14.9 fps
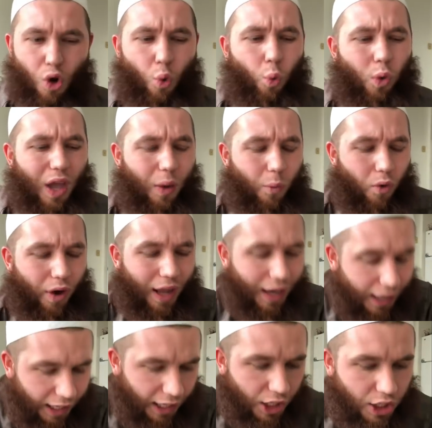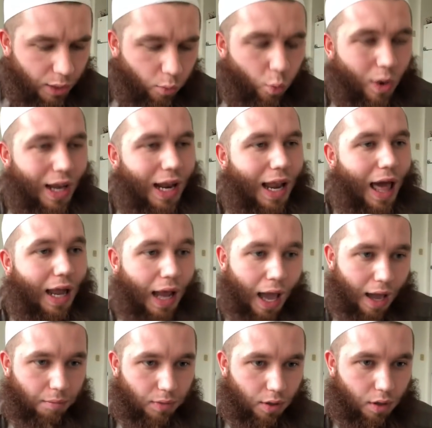We were in Egypt, walillah
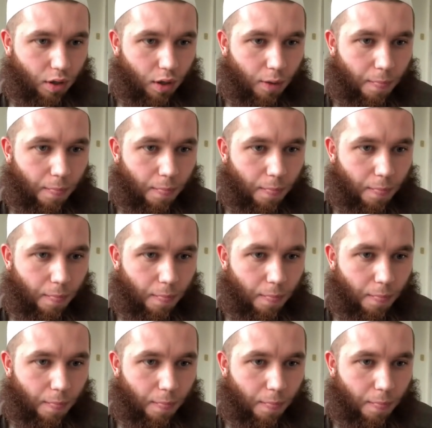alhamd.